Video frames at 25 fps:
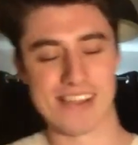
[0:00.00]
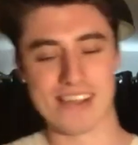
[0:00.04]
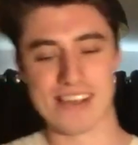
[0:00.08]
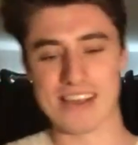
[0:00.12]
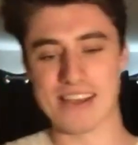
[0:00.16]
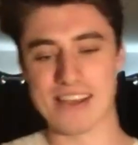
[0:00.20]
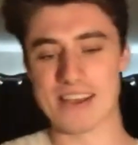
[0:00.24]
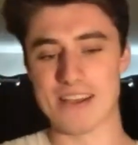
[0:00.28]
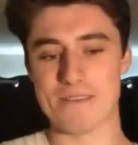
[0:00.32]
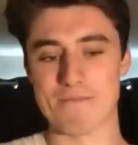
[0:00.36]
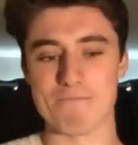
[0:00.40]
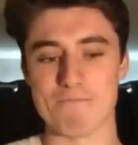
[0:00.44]

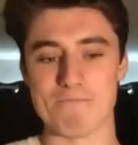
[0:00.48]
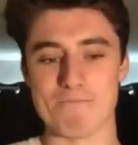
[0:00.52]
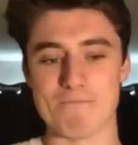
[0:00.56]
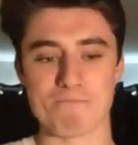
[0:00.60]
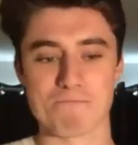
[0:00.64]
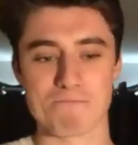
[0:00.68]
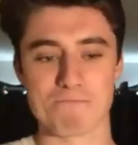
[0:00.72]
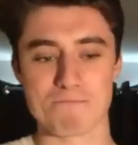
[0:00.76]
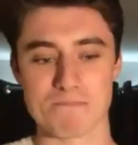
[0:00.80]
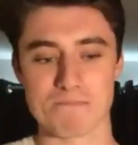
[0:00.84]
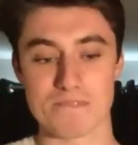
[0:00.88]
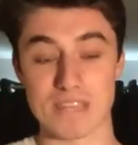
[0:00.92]
um,
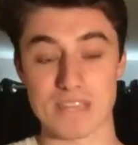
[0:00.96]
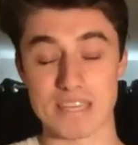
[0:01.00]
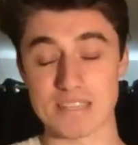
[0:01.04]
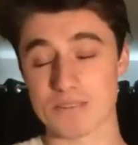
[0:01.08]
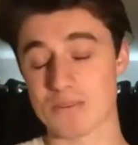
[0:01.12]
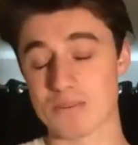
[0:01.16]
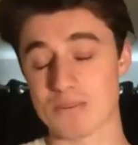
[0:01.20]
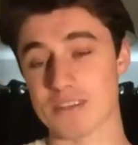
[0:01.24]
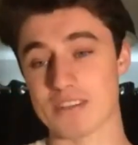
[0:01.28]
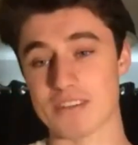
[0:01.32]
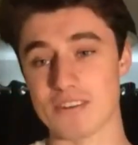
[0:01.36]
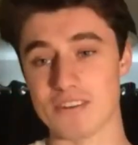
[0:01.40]
that's
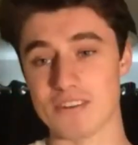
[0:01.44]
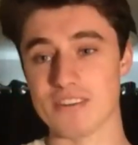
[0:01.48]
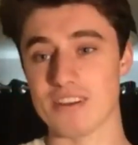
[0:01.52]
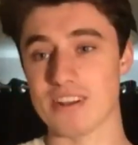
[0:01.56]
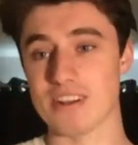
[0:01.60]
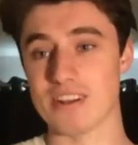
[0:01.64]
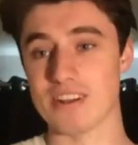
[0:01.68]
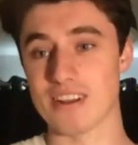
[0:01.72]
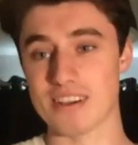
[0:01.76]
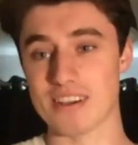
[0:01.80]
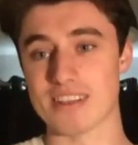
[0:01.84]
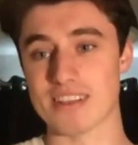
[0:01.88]
quite good. I
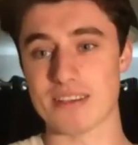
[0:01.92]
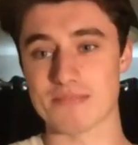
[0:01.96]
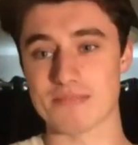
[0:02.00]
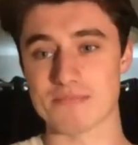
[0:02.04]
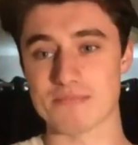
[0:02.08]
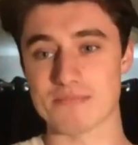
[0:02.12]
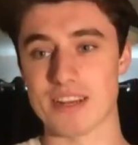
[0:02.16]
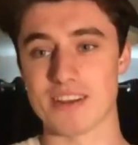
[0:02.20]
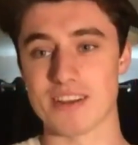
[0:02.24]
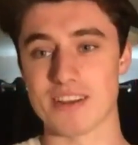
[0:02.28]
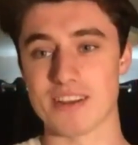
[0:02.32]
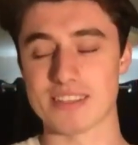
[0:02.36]
like that.
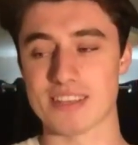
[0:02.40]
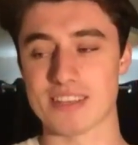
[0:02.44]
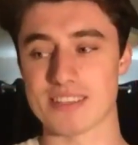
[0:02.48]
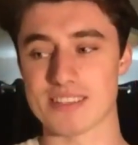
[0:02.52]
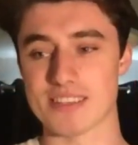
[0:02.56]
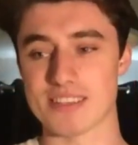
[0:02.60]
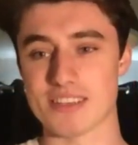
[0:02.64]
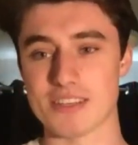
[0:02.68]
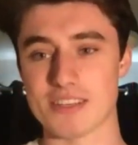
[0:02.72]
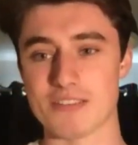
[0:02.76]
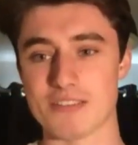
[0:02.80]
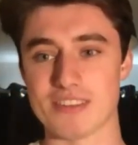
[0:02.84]
I like that
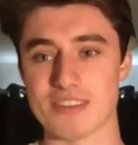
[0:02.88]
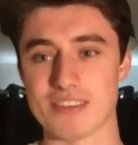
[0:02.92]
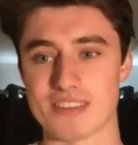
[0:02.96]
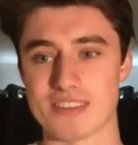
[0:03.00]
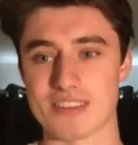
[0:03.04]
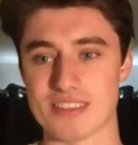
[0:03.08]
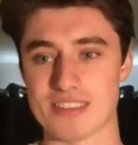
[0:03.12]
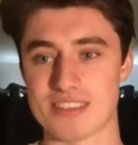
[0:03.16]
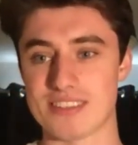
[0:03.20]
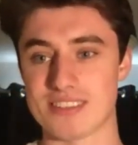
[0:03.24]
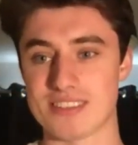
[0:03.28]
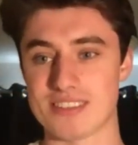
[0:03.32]
side of it.
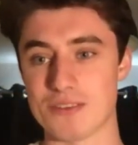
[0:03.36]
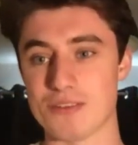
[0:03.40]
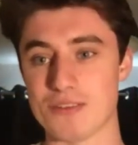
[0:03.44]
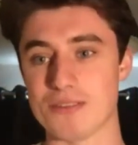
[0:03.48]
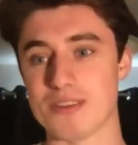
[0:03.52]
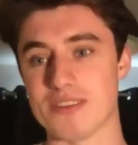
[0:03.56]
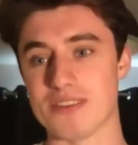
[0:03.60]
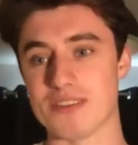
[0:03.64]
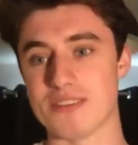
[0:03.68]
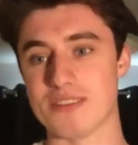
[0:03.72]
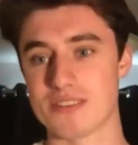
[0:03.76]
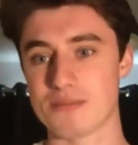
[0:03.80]
It
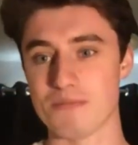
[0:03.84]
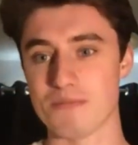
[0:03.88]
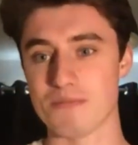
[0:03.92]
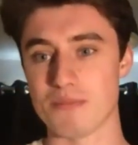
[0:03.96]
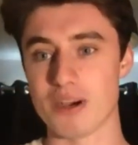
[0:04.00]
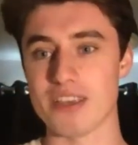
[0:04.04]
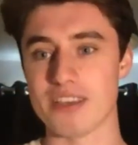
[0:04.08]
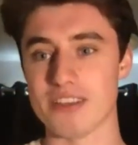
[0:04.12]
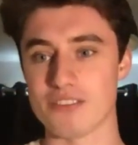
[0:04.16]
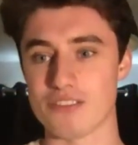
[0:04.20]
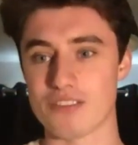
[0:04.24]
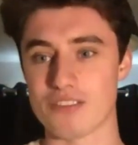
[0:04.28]
suited
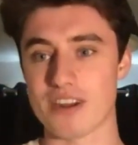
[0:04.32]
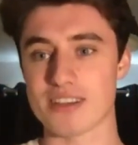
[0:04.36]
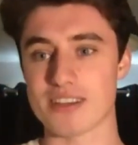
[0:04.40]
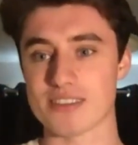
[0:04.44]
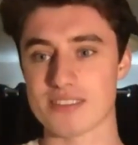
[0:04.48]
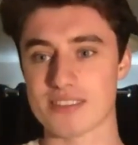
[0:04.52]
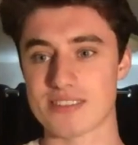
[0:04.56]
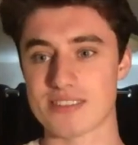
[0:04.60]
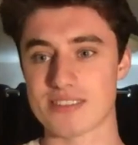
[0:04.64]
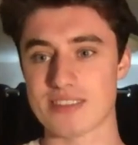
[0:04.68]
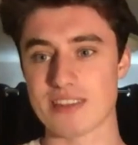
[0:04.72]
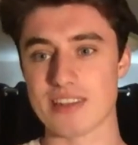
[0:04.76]
my
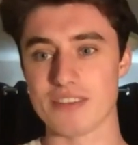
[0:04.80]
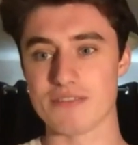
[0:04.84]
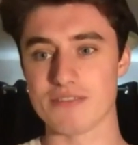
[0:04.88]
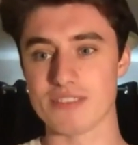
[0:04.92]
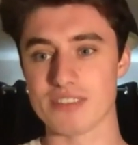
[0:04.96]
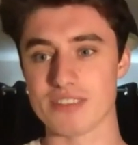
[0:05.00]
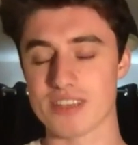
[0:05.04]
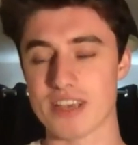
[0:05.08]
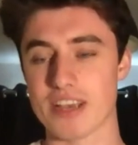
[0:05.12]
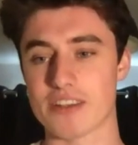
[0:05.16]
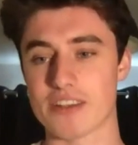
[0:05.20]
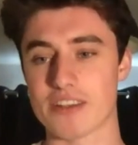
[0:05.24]
interests leaving
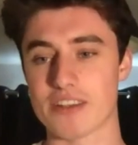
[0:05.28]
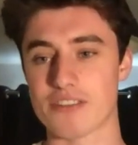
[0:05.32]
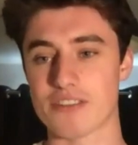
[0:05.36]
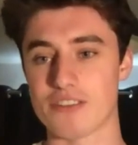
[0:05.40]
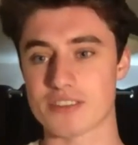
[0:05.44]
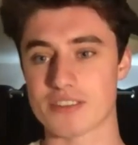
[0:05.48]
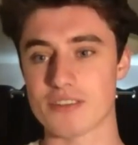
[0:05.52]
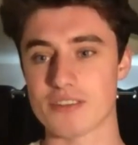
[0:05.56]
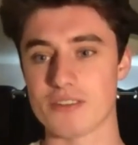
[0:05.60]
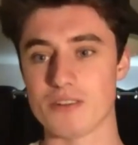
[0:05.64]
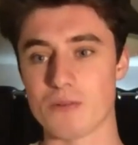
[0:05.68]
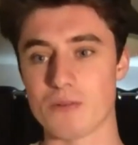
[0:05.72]
secondary
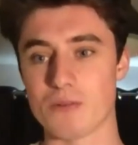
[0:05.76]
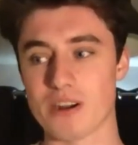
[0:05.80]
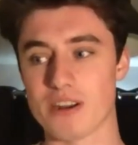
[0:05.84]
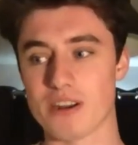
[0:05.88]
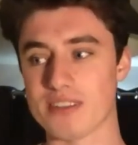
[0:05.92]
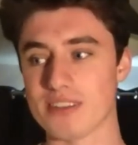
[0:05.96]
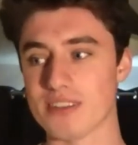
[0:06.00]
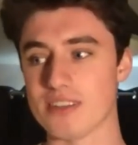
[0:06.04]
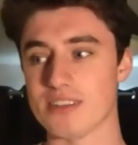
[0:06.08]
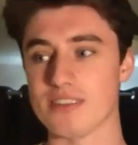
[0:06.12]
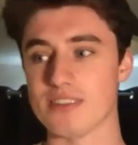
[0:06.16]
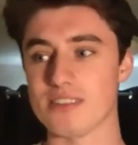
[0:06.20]
school where
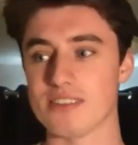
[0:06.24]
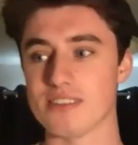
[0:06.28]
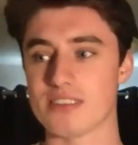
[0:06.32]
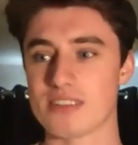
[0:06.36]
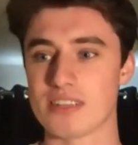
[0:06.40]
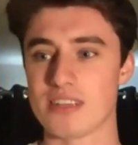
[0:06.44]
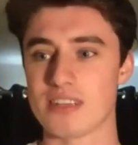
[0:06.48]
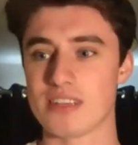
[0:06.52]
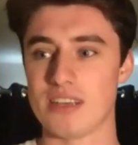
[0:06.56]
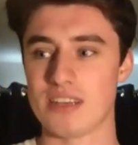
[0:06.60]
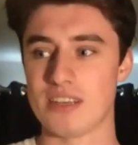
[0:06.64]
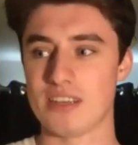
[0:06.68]
I didn't,
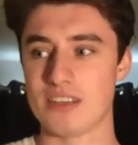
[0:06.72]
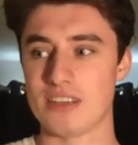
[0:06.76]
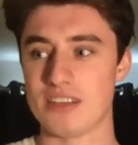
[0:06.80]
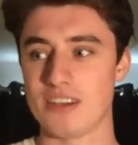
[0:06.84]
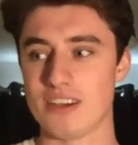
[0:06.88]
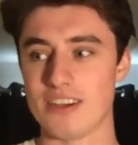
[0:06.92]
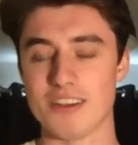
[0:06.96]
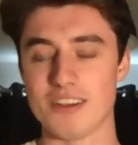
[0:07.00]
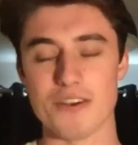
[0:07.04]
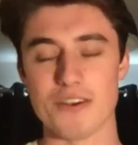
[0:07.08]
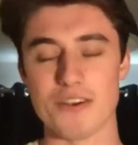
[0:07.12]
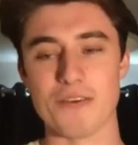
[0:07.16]

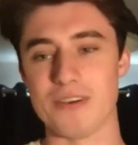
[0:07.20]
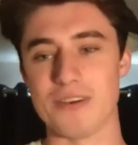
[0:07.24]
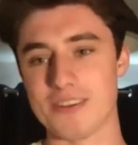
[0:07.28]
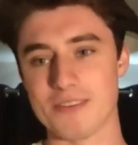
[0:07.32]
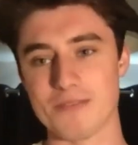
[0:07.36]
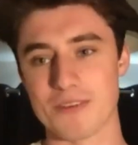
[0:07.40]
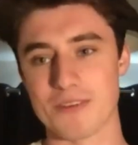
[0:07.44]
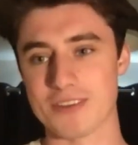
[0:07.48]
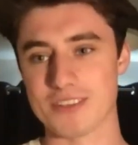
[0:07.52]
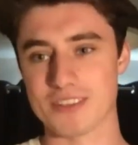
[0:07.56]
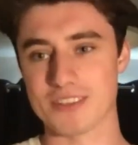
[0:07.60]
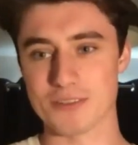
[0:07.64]
I knew I
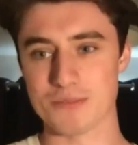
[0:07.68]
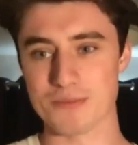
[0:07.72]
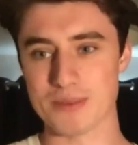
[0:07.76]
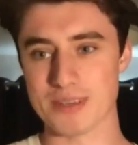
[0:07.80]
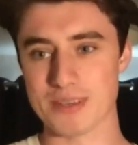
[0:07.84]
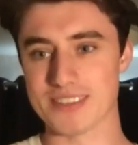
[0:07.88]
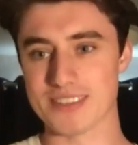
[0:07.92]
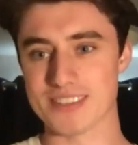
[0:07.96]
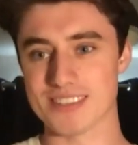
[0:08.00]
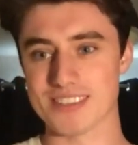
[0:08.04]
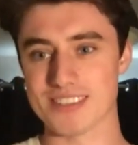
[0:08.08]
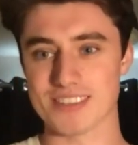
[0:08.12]
didn't want to do
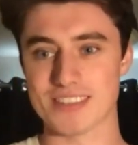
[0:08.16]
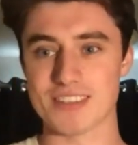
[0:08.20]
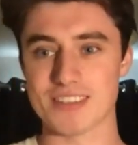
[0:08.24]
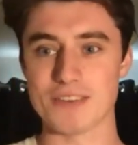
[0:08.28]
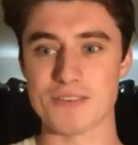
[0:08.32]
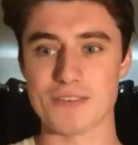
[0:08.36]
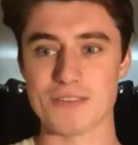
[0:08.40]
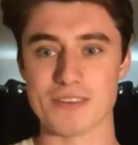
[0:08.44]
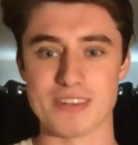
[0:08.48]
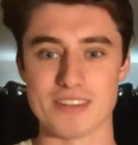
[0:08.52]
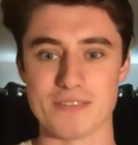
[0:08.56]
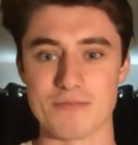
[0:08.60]
business. I
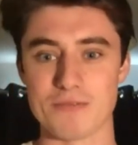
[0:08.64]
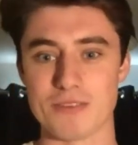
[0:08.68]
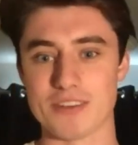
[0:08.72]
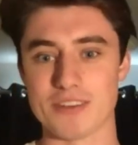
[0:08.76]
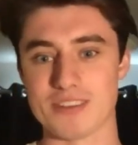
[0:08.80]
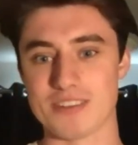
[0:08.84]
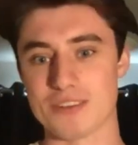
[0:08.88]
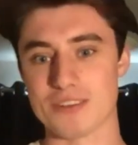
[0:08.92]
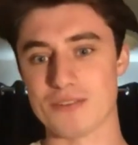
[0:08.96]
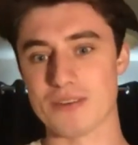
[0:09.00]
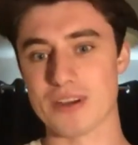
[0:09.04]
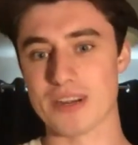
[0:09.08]
knew I didn't want
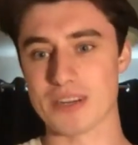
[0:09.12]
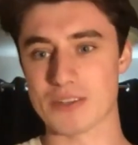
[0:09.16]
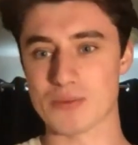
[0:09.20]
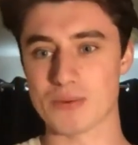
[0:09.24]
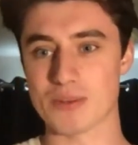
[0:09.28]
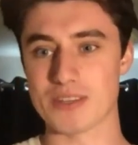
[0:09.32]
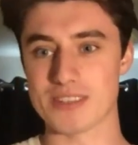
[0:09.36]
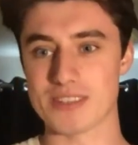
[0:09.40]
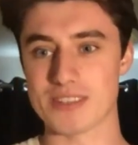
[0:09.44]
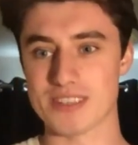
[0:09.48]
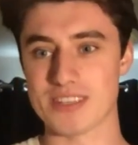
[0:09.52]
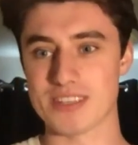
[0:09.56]
to do
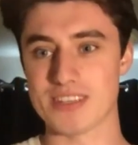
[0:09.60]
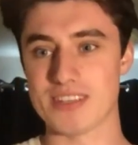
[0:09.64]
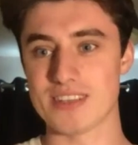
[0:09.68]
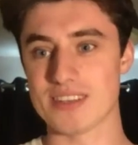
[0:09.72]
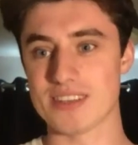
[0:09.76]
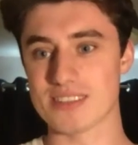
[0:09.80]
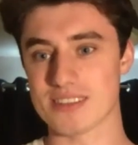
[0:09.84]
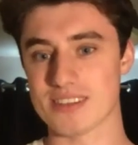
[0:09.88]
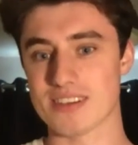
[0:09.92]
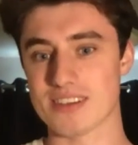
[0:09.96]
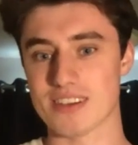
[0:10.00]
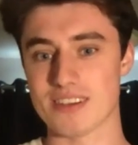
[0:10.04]
XYZ
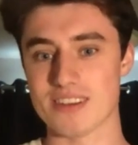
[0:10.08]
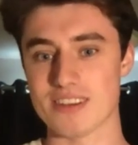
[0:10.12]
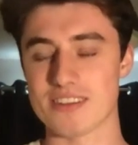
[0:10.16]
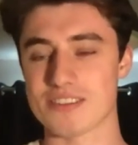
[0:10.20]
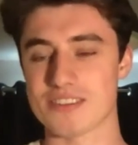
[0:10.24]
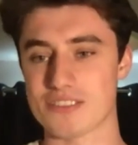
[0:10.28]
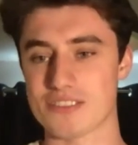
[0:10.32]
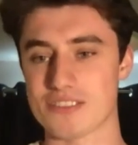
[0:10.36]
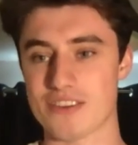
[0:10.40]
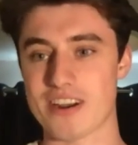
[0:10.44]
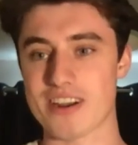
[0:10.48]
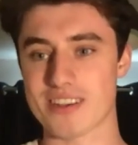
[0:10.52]
as a kind of
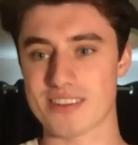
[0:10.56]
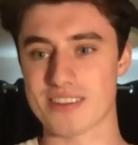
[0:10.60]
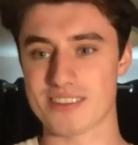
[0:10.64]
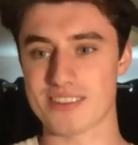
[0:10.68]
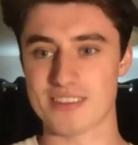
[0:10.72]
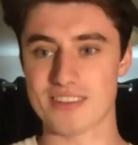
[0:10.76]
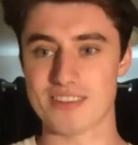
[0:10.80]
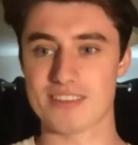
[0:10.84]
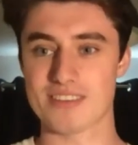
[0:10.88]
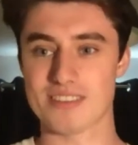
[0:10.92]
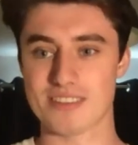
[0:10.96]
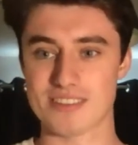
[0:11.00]
strict
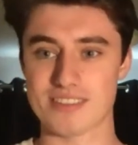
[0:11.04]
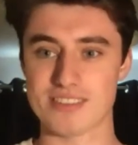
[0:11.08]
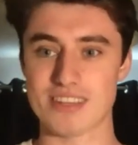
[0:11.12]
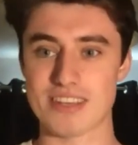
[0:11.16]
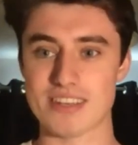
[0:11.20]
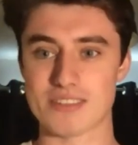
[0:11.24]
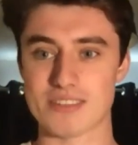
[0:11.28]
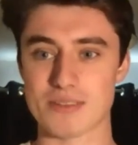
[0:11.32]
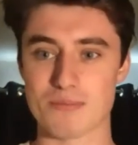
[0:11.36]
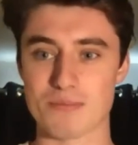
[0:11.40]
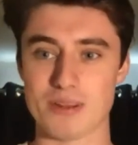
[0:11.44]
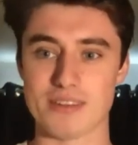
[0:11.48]

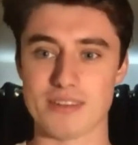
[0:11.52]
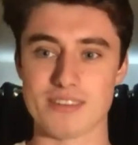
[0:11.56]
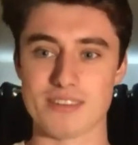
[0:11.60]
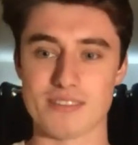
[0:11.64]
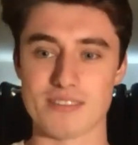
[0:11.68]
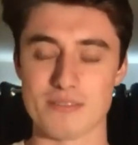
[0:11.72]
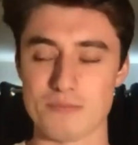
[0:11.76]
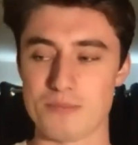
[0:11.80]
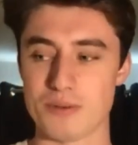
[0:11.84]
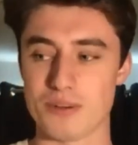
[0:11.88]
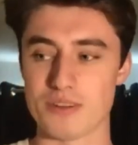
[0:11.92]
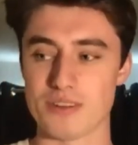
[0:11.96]
discipline,
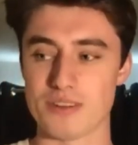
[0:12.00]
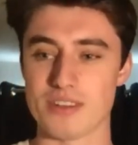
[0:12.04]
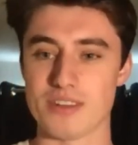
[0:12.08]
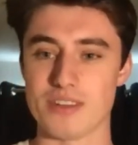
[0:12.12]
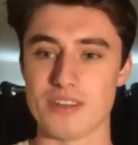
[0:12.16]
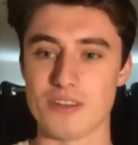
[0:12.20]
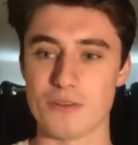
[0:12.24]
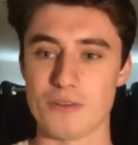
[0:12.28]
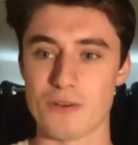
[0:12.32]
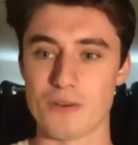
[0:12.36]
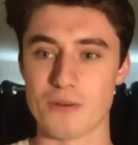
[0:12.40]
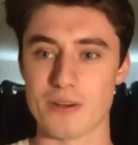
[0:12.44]
but I
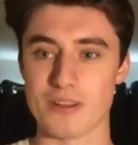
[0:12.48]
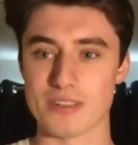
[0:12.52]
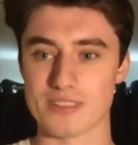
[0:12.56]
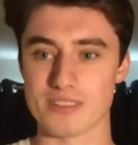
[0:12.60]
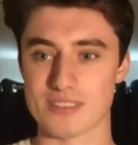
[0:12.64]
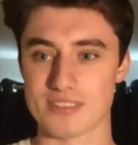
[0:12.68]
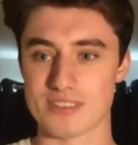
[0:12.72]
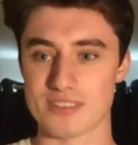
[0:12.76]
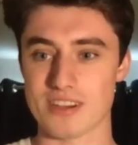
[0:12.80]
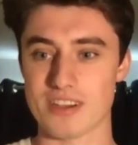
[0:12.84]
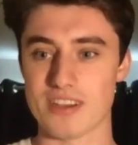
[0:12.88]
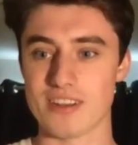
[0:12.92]
knew I wanted
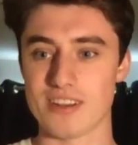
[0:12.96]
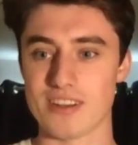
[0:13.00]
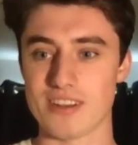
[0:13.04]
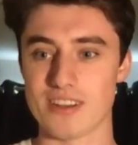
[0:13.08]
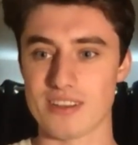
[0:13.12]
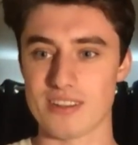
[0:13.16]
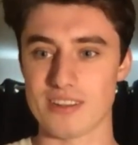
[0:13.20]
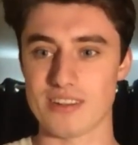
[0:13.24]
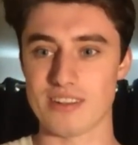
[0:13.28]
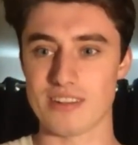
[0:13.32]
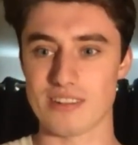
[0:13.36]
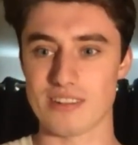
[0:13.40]
to kind of